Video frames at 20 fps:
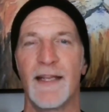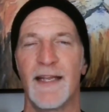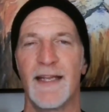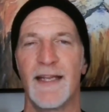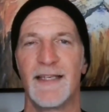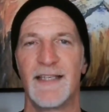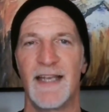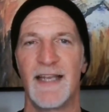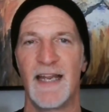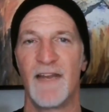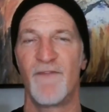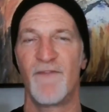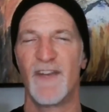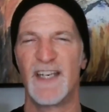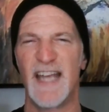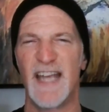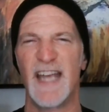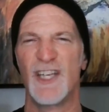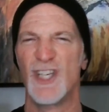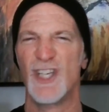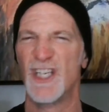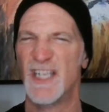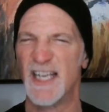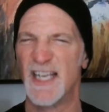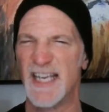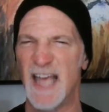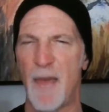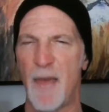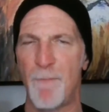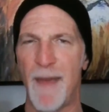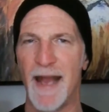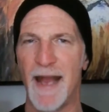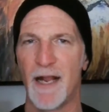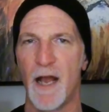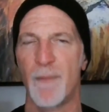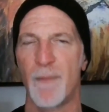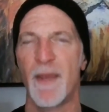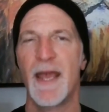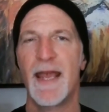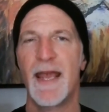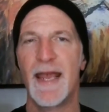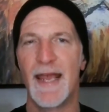It is an invitation to get back up.